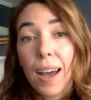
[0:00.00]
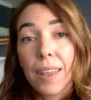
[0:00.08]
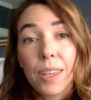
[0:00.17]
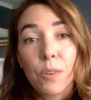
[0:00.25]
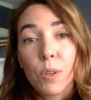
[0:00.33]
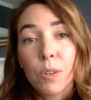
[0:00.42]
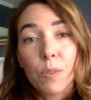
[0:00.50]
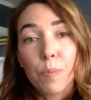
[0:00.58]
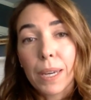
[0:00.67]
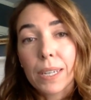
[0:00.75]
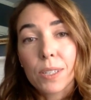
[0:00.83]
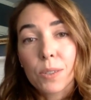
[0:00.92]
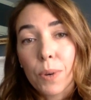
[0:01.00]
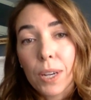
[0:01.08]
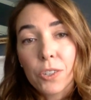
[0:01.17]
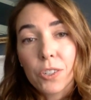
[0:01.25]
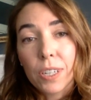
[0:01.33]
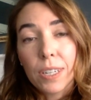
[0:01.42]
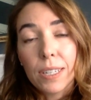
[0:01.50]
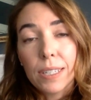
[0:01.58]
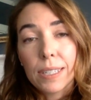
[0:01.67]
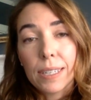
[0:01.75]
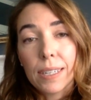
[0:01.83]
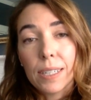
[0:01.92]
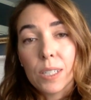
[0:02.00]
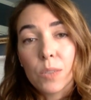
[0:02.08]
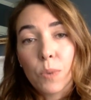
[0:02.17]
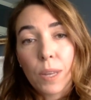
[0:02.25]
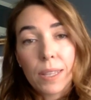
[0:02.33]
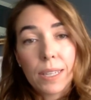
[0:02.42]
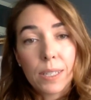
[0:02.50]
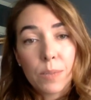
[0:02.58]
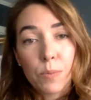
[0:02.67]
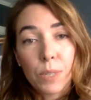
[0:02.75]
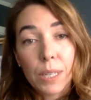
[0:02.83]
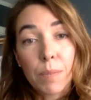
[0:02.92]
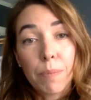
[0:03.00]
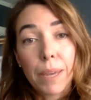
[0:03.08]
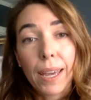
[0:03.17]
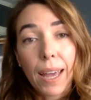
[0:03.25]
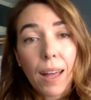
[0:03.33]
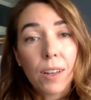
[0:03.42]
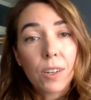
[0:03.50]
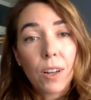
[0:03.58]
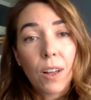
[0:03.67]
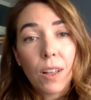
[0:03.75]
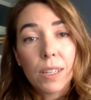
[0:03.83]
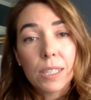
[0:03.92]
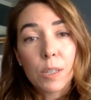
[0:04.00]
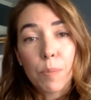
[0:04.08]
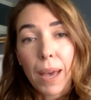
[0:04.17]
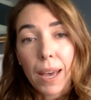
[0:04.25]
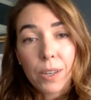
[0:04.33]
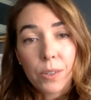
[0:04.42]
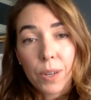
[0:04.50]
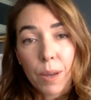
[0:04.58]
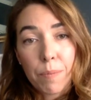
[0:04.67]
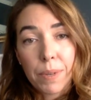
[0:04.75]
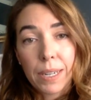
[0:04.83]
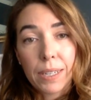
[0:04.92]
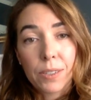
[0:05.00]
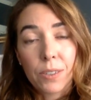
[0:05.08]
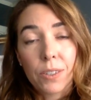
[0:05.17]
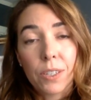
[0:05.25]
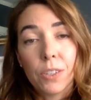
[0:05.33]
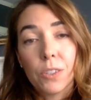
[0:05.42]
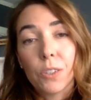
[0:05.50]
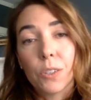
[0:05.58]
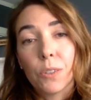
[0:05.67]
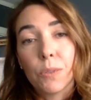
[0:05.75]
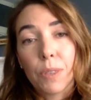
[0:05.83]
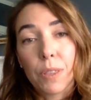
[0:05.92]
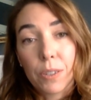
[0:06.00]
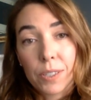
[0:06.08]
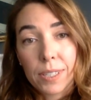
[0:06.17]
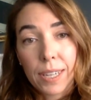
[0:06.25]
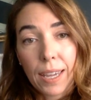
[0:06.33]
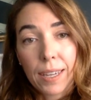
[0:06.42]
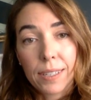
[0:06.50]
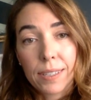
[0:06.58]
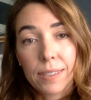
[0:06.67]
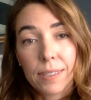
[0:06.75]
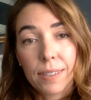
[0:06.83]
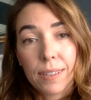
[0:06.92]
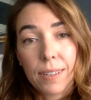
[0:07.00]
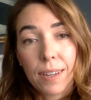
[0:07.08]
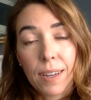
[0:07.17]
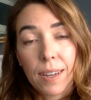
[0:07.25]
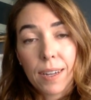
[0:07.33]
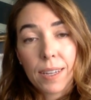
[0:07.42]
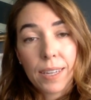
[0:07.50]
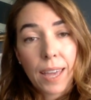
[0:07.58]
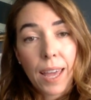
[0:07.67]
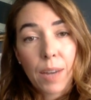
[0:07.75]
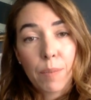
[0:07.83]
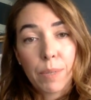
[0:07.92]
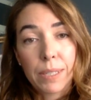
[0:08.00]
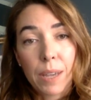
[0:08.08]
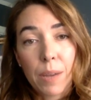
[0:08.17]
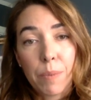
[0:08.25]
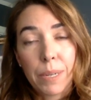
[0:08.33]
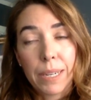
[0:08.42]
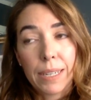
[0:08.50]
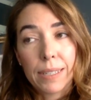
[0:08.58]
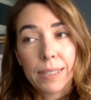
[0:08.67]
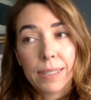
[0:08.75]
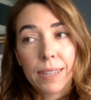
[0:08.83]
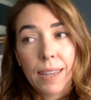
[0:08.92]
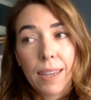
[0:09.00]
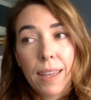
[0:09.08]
I think one of the biggest questions is what these really big alcohol and tobacco companies are going to do with their stakes in cannabis companies.